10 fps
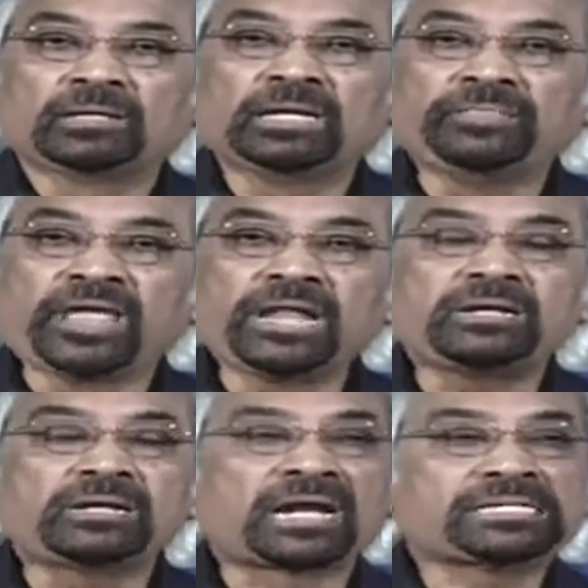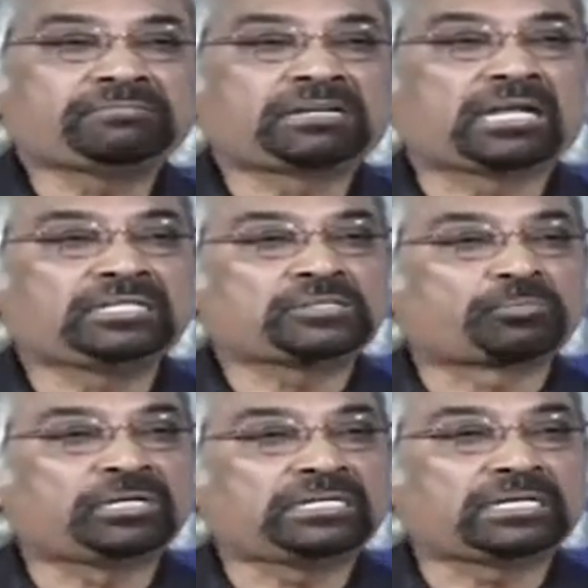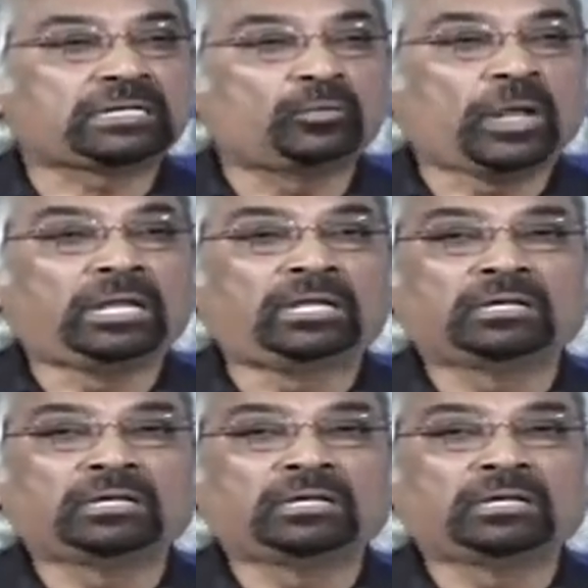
And then Rajiv Gandhi's political will